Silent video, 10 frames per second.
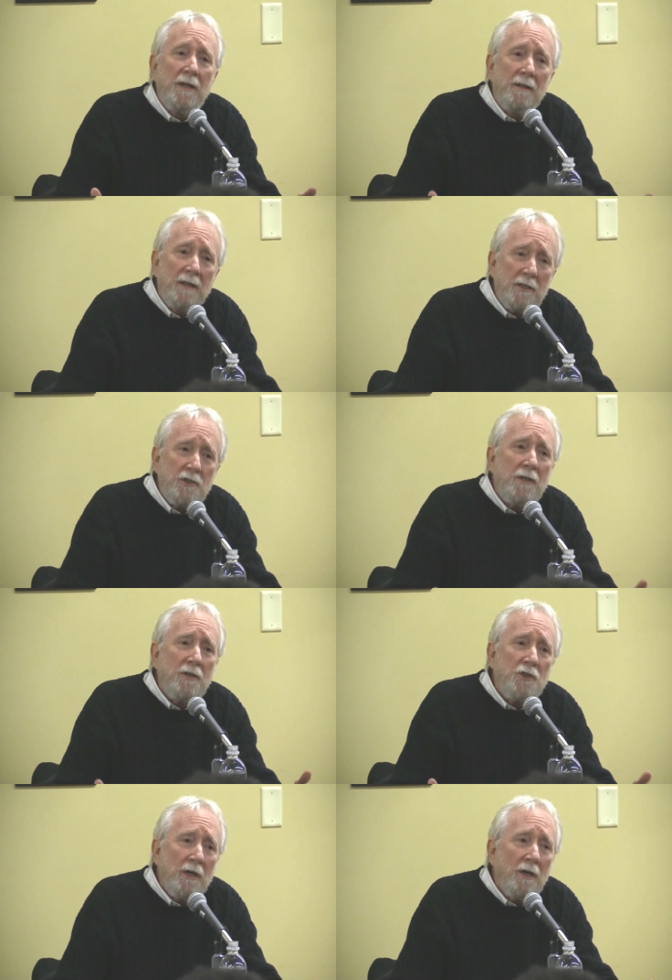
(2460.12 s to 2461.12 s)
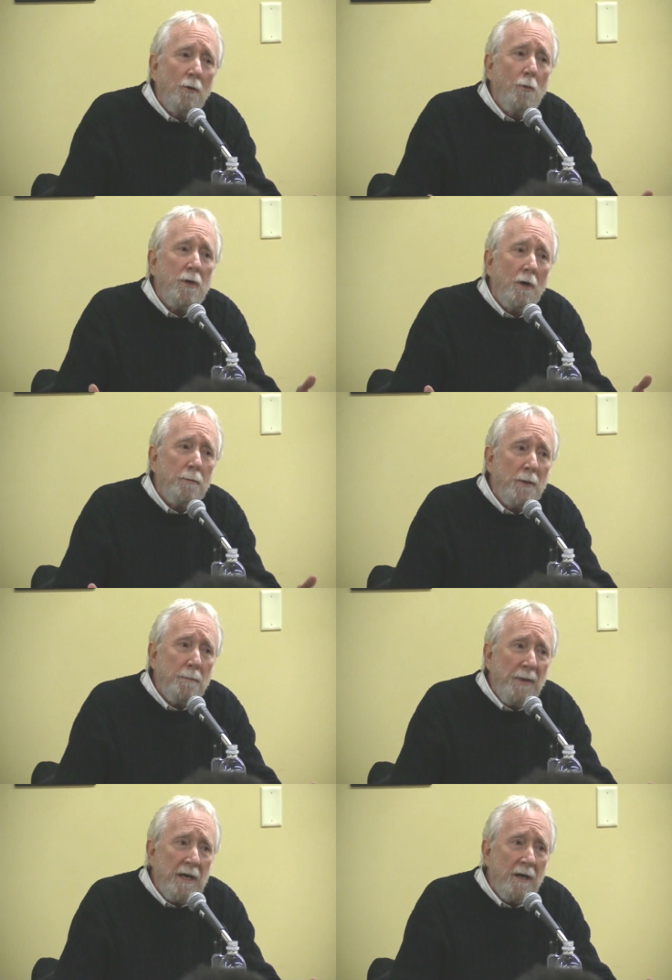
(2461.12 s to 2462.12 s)
that unless and until we are
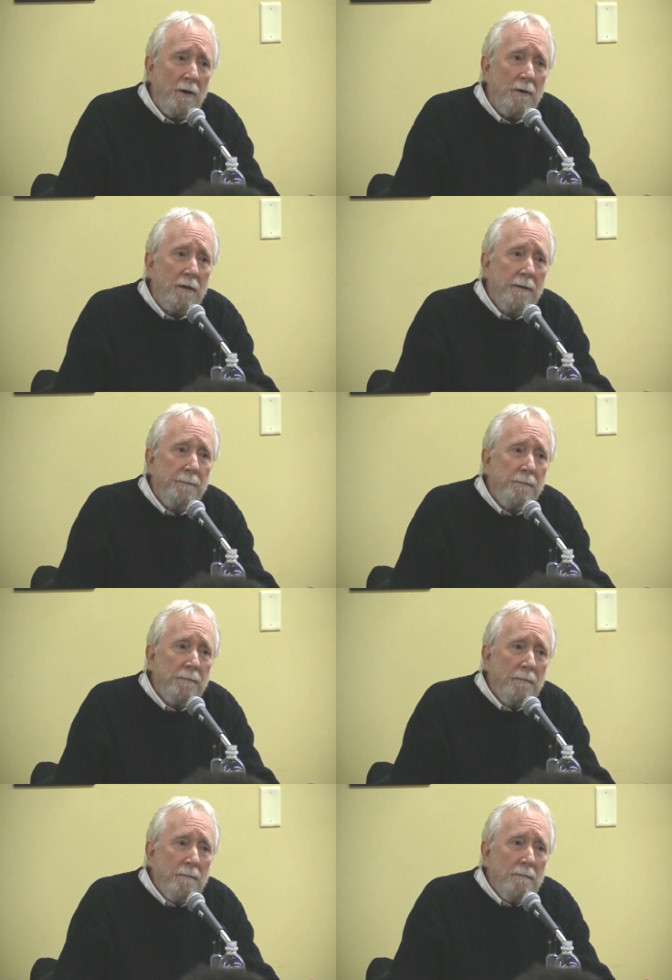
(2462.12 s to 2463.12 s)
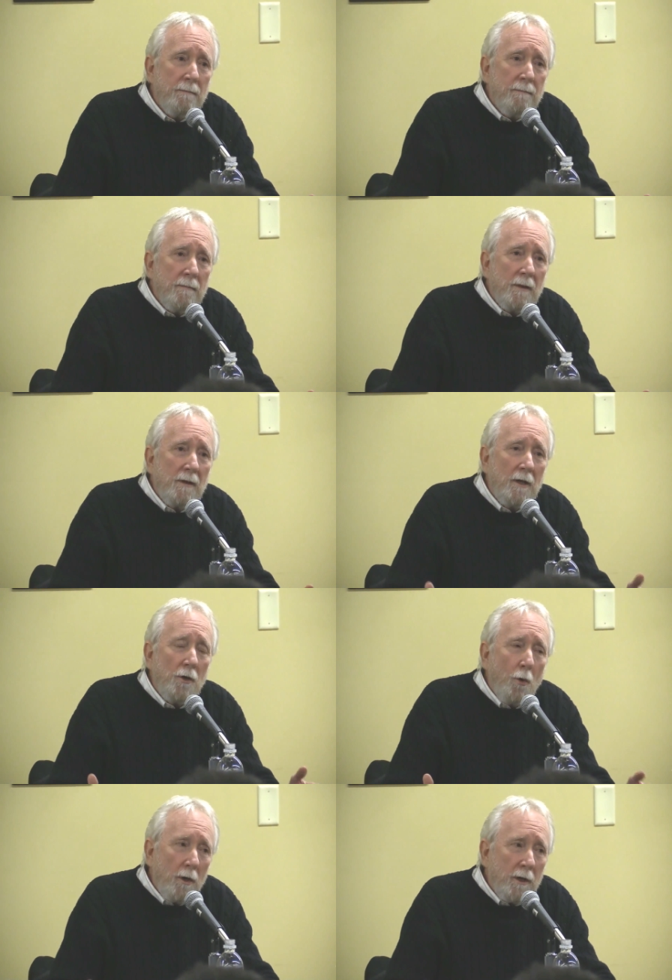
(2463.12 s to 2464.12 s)
prepared,
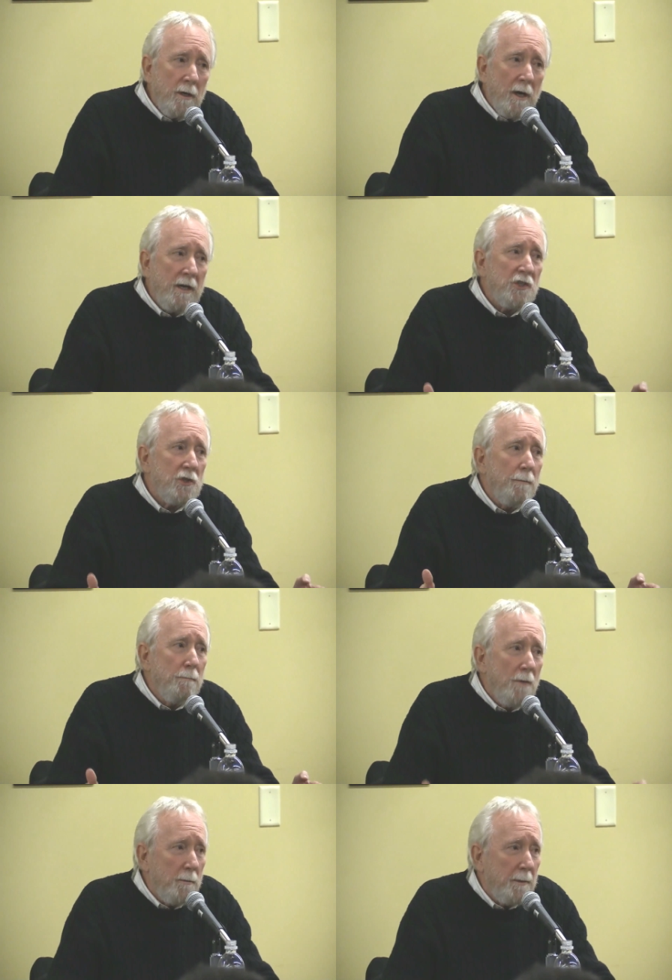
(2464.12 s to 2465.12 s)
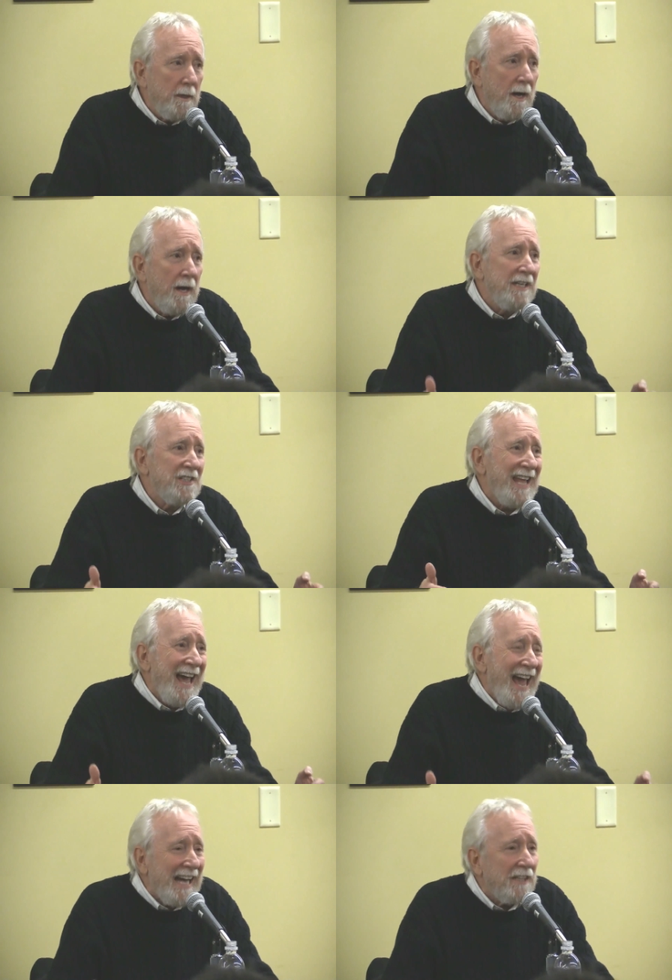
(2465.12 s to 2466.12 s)
an organized, mobilized,
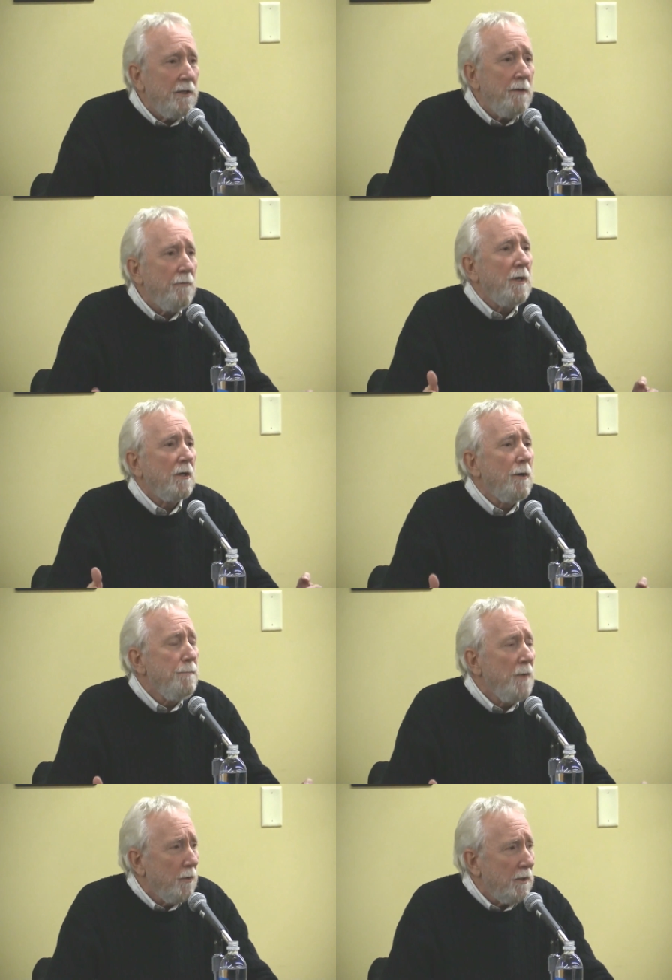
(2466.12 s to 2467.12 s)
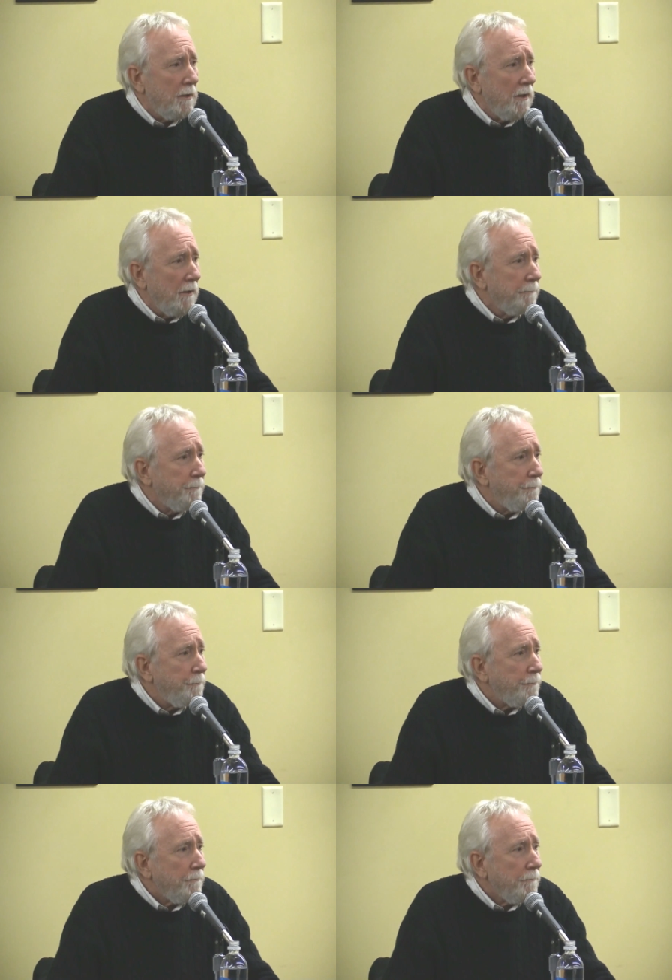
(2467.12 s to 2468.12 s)
active community
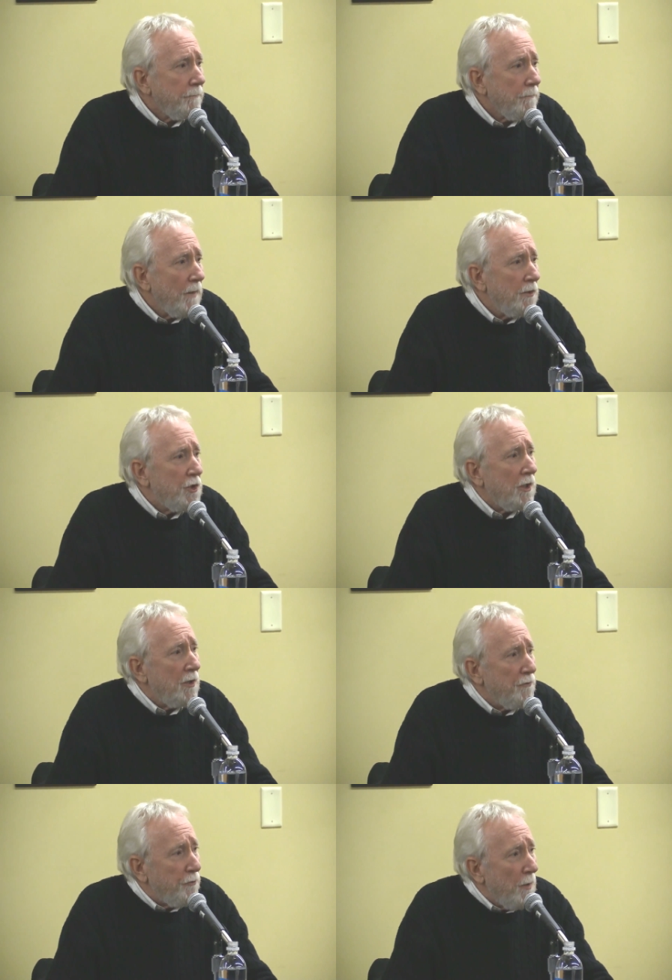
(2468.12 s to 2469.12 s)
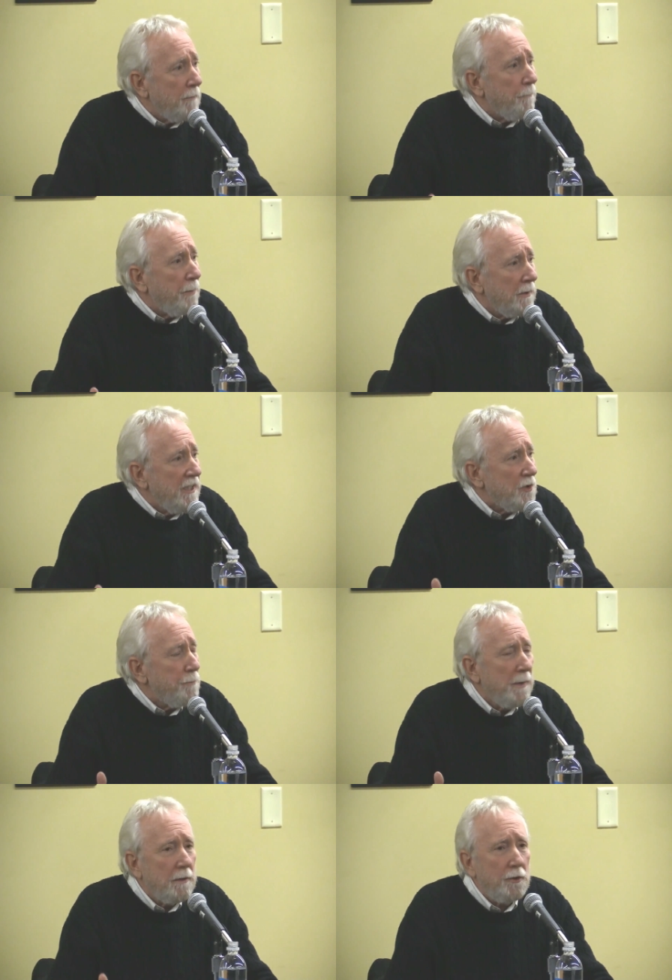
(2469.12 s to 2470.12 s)
to confront
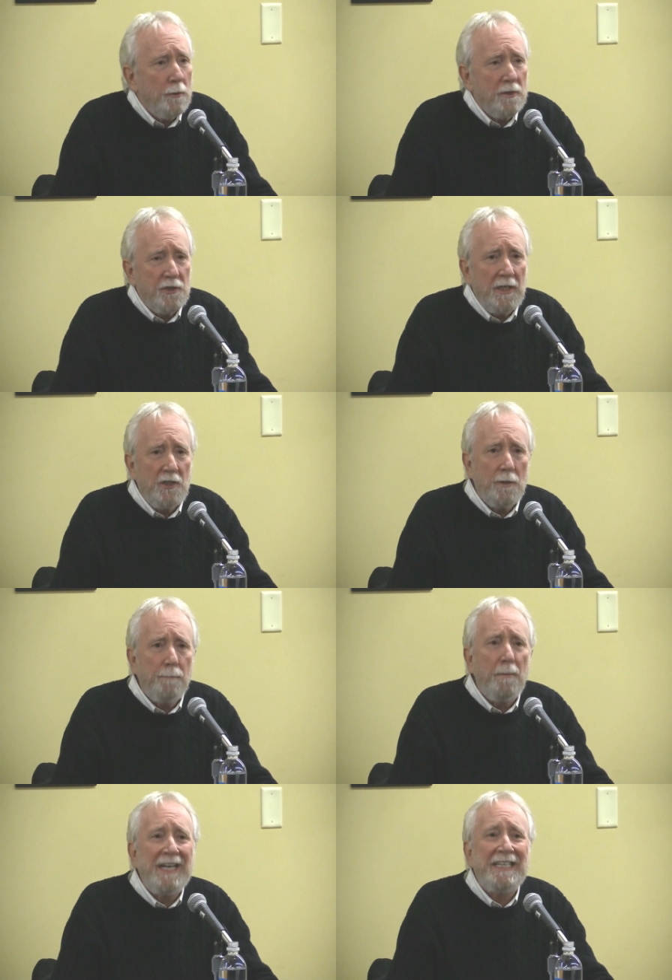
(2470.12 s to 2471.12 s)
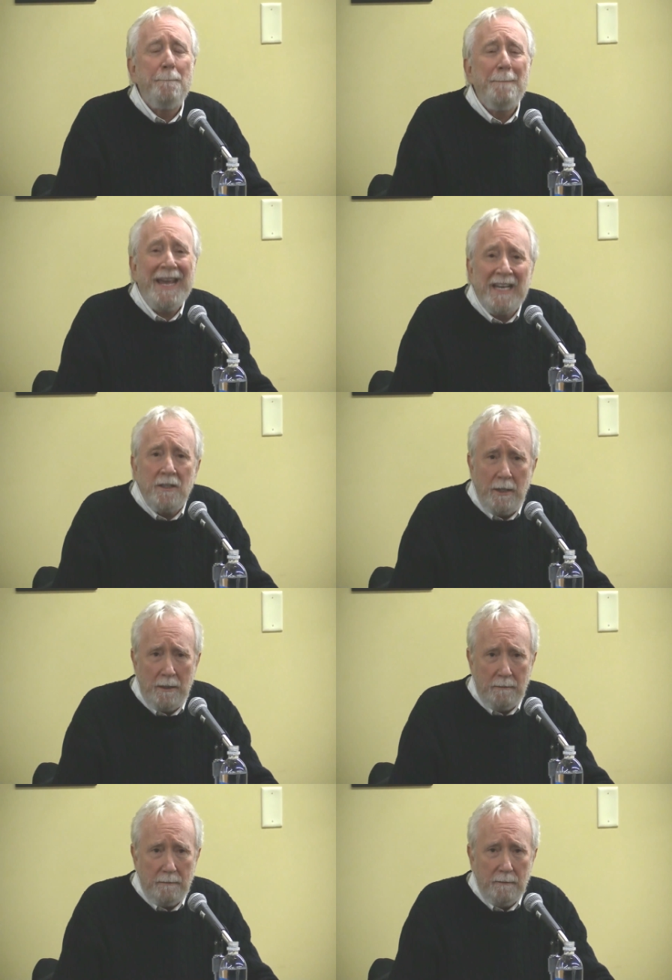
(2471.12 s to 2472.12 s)
police militarization by
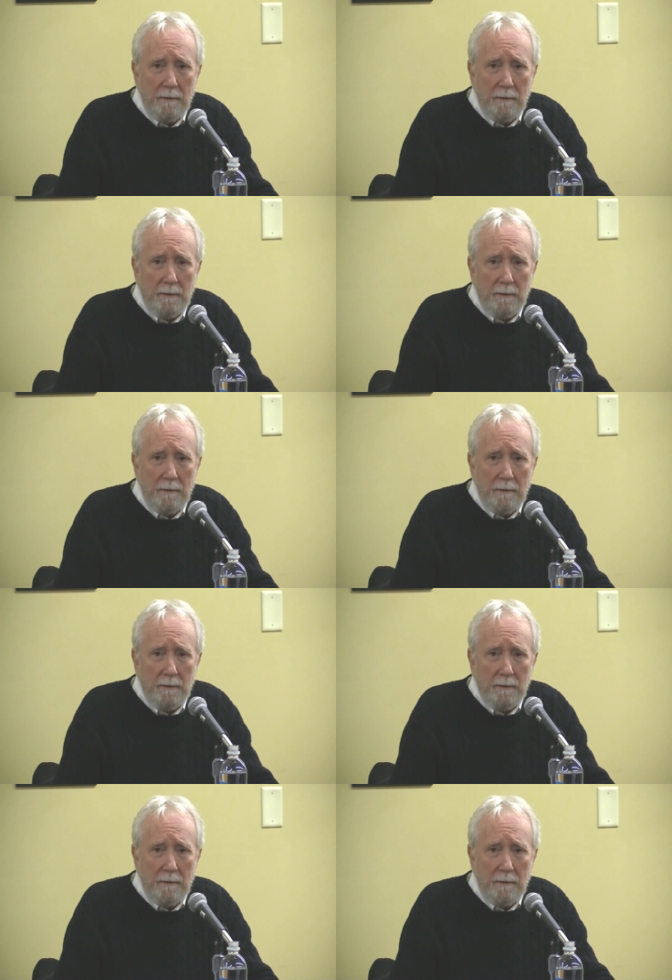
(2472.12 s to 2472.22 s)
demanding